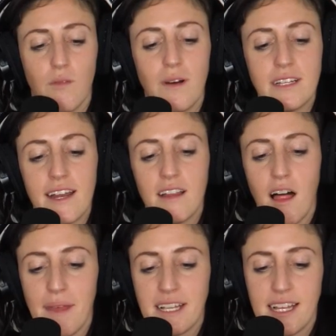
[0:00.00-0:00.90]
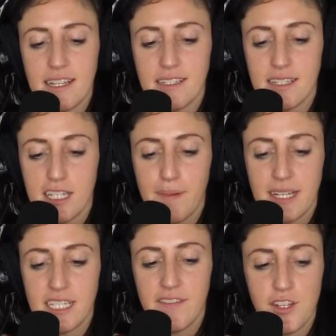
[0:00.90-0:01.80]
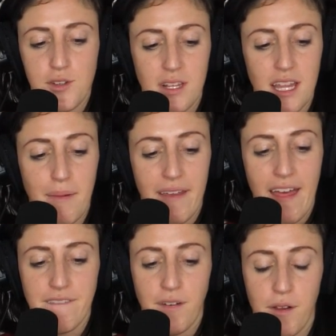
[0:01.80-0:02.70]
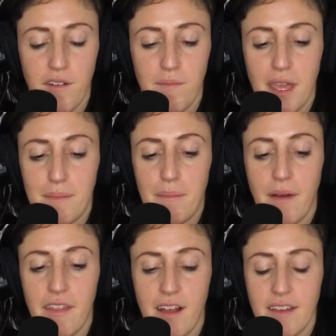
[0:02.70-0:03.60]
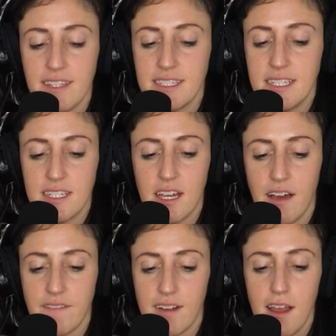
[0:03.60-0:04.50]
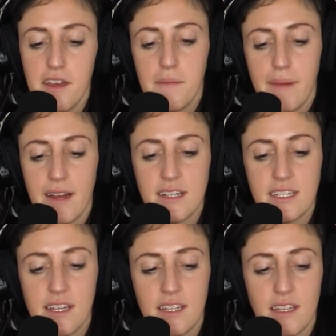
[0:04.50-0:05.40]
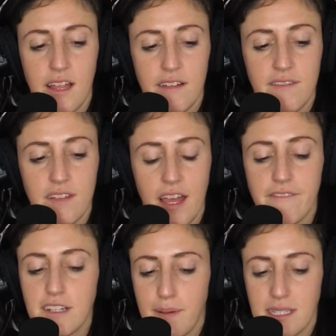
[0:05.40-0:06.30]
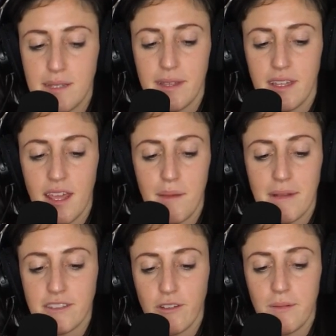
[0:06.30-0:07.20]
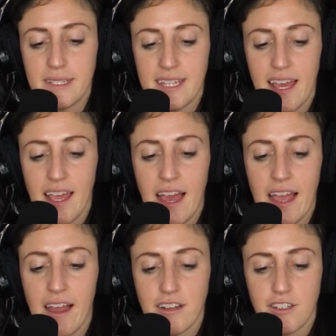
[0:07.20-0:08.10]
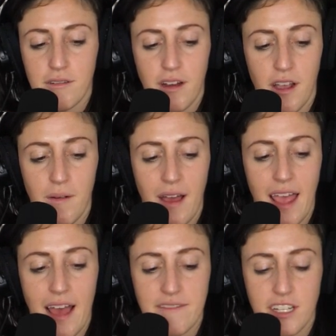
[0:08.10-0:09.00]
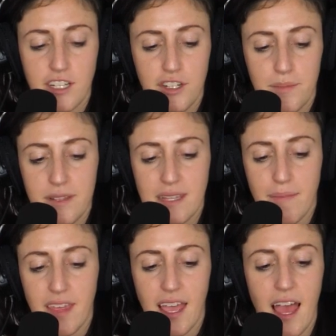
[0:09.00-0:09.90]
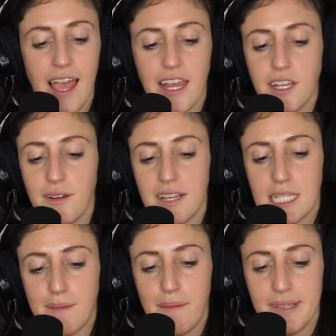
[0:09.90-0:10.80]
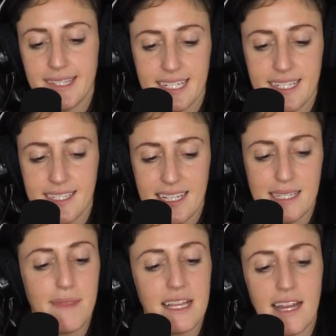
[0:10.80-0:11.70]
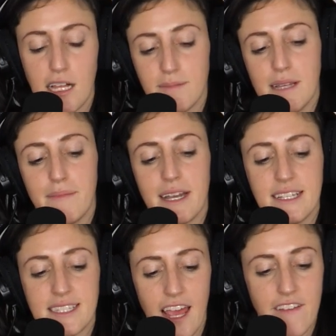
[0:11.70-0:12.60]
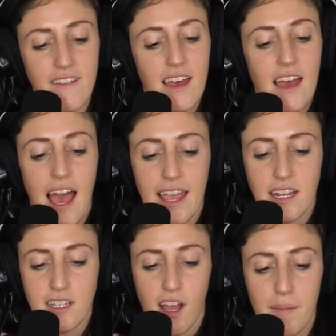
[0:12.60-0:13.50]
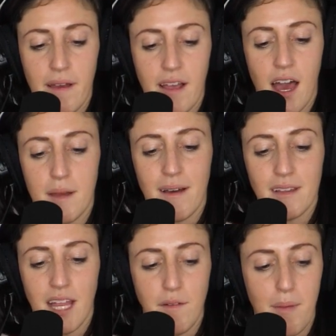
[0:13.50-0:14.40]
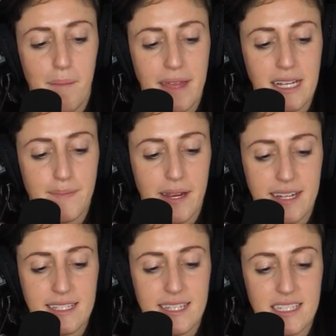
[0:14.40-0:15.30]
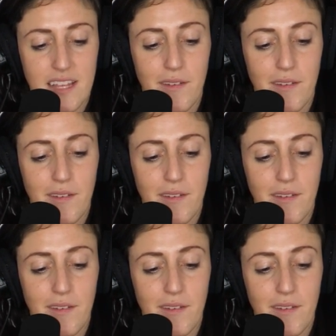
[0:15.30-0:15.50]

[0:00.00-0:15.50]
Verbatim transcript: One Day It'll All Make Sense is expressed visually by that photo of me and my mother on the CD cover. Parenting, love, life, responsibility. My soul was saying, I got to grow. I have to contribute something. I can utilize my music to say something to help somebody's life. I can talk about God, about love, about my experiences.